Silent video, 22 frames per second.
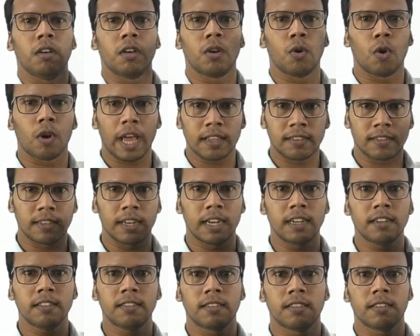road
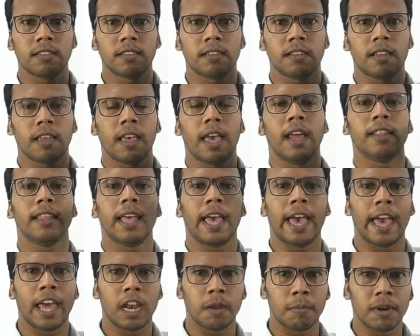accidents and the
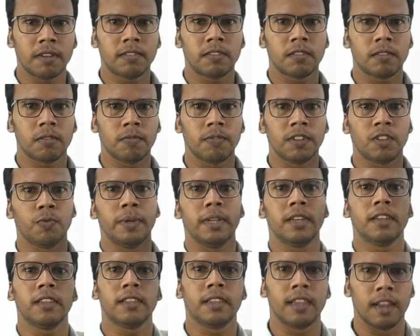animals which have
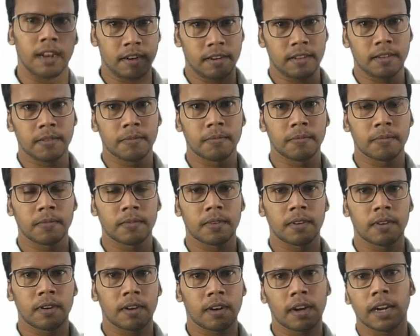been killed,
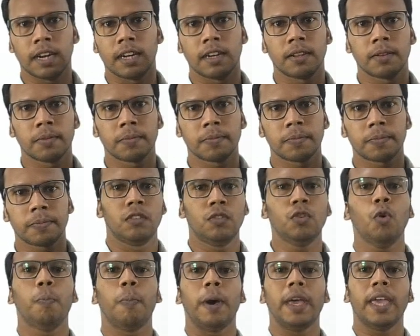right?
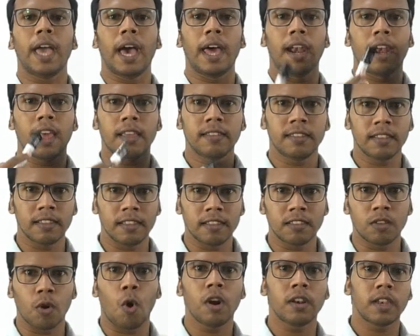So by analyzing
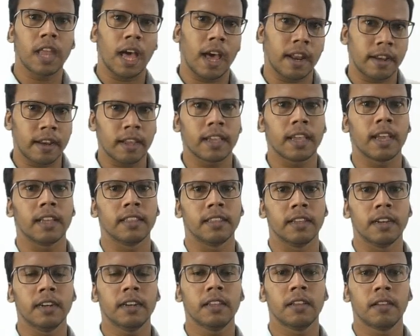this all data
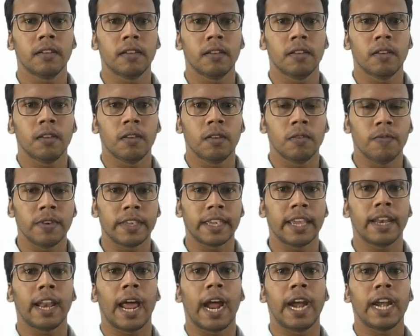gathered, we
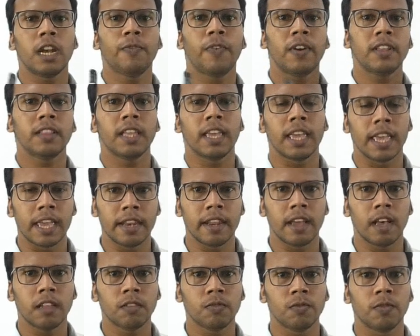can identify the
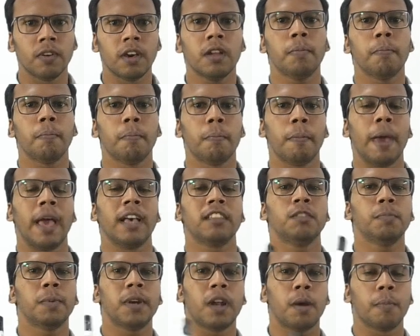areas where
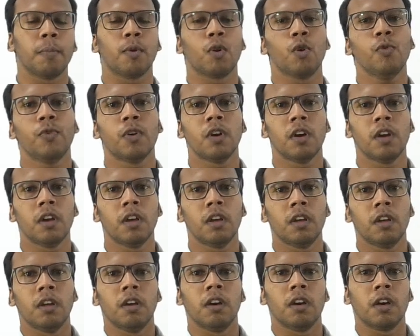maximum number of
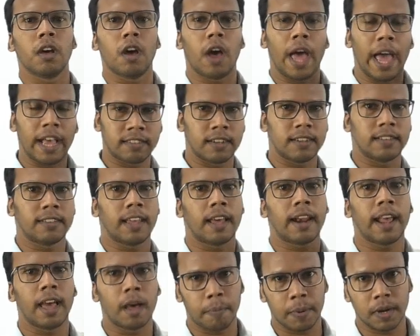accidents
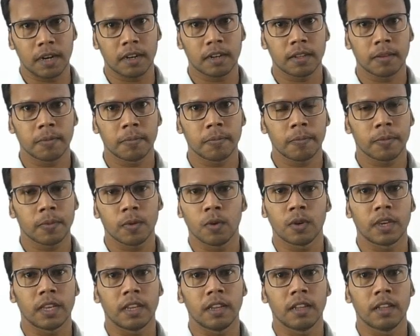are happened.
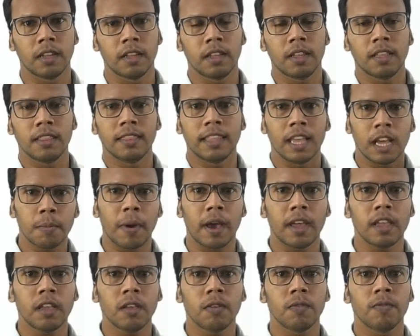Okay,
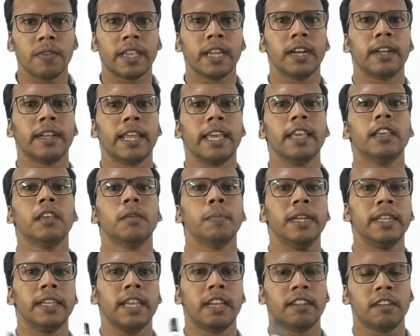thereby we can take
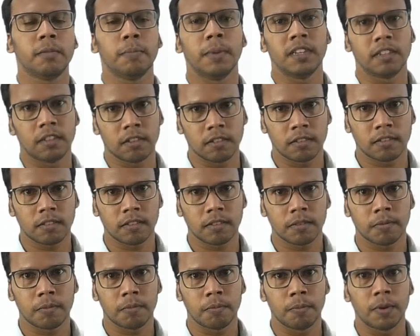mitigation measures,
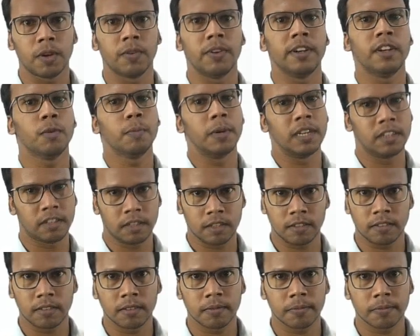preventive measures.